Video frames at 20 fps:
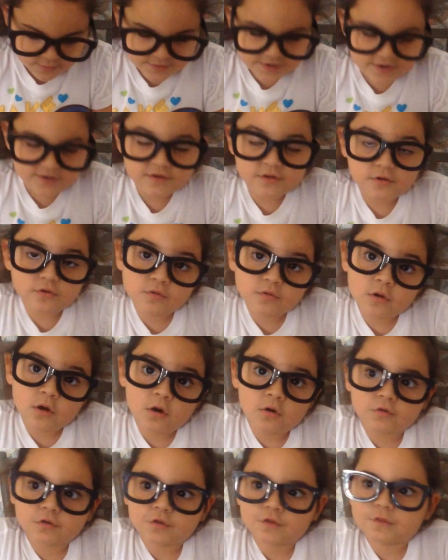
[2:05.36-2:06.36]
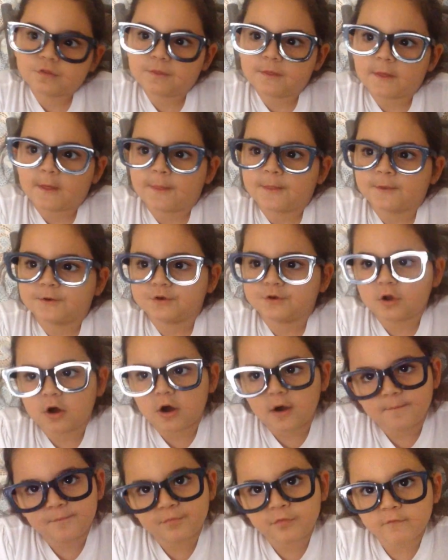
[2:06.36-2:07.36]
Did you notice that the
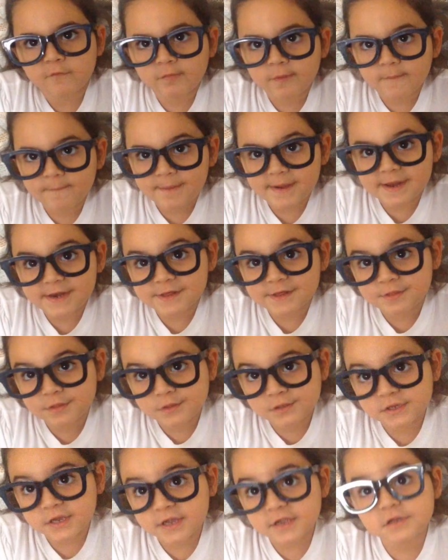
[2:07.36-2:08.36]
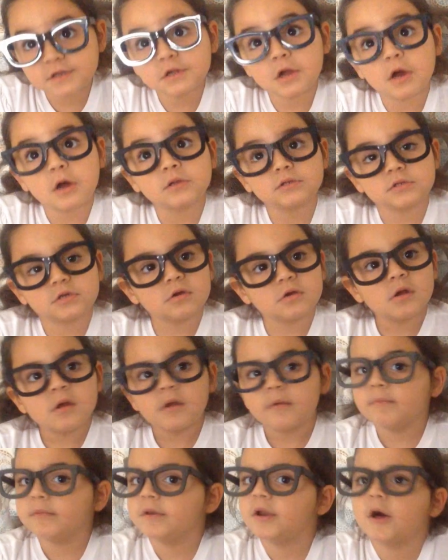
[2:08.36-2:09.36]
tops of the pennies change color,
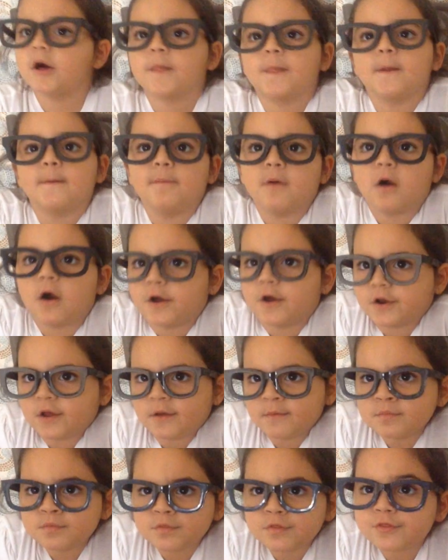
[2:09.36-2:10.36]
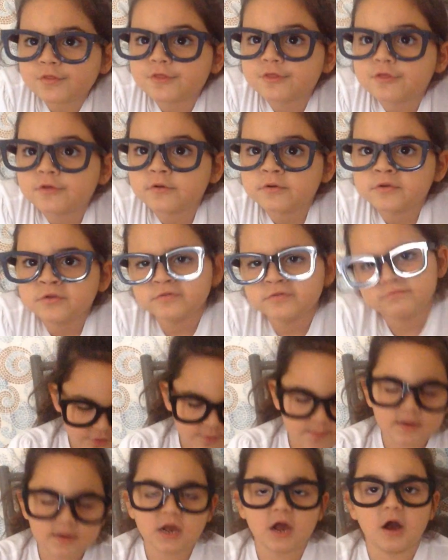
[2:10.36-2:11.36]
but not the bottoms?
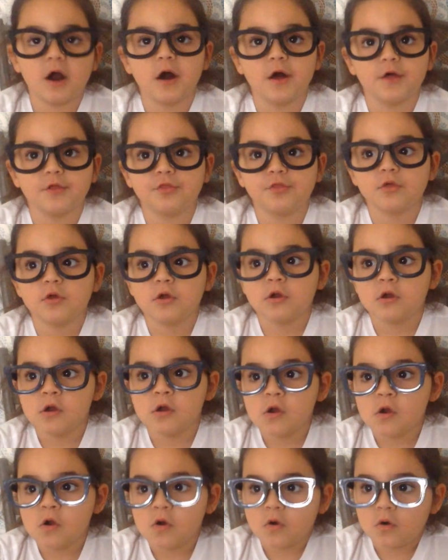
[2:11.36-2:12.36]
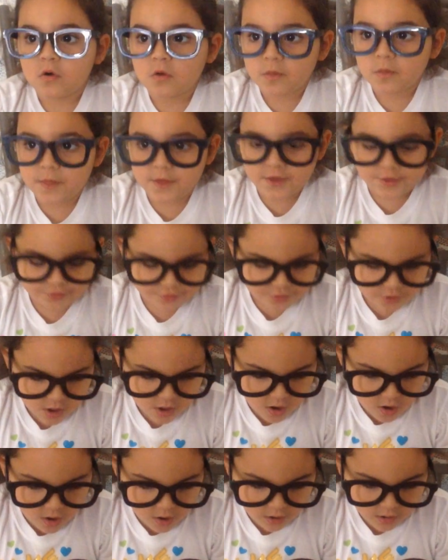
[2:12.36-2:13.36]
That's because this
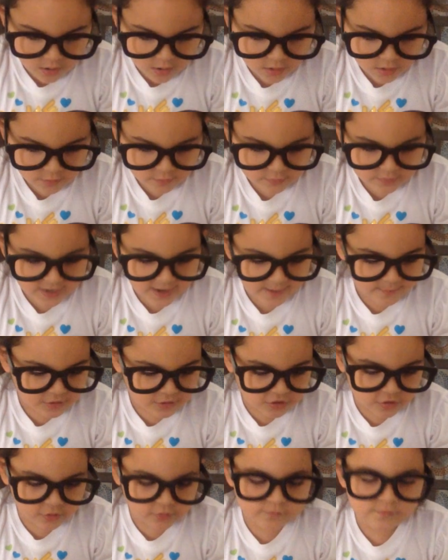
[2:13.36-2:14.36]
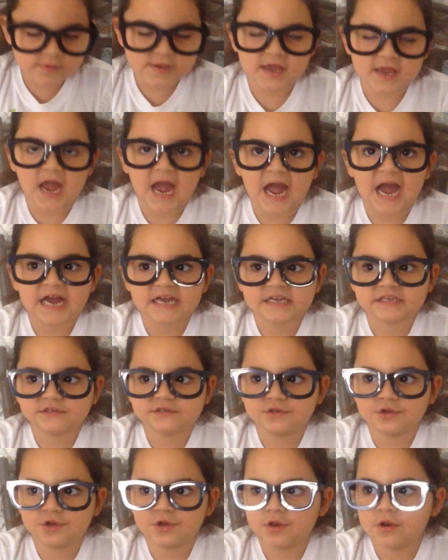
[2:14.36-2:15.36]
chemical
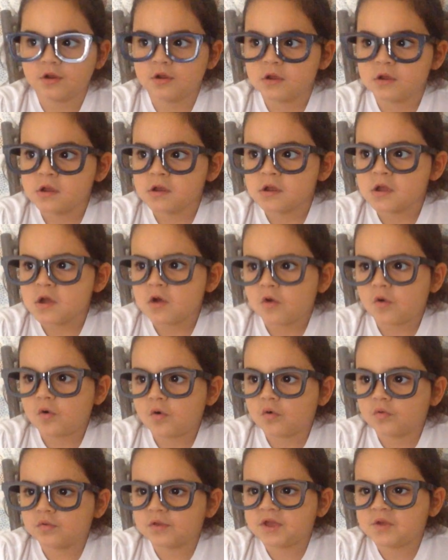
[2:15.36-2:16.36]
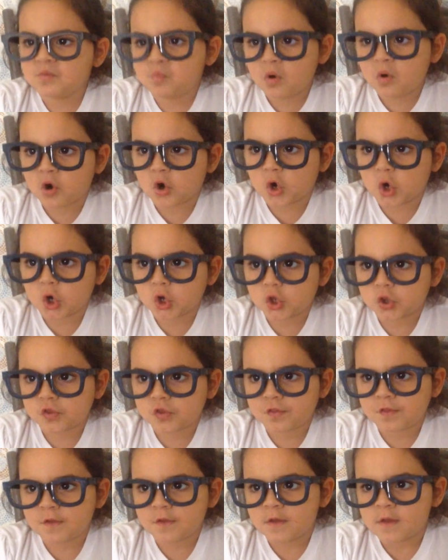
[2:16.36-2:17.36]
reaction only works
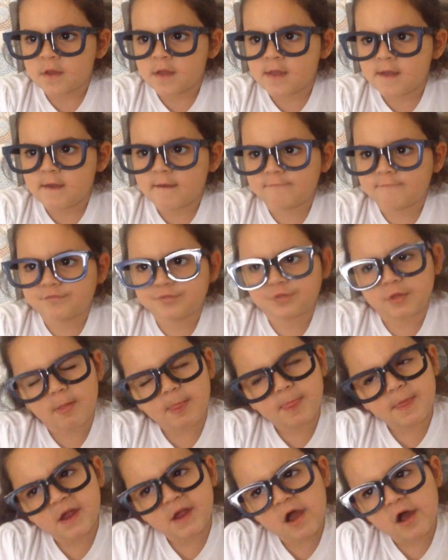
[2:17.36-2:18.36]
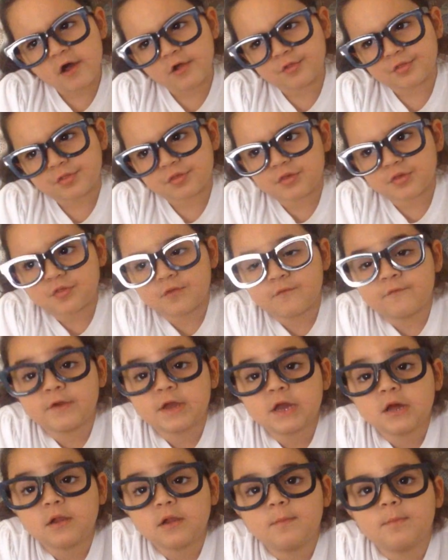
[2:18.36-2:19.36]
if something else is
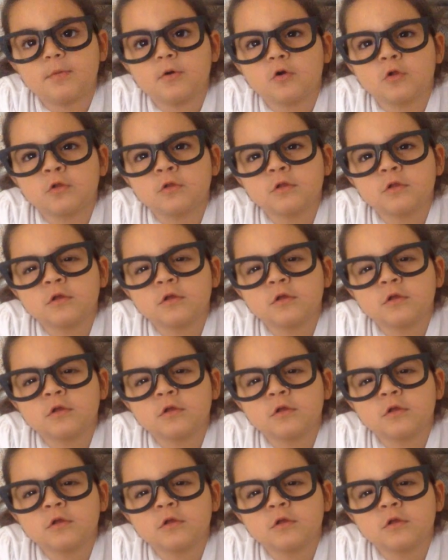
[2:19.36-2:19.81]
available.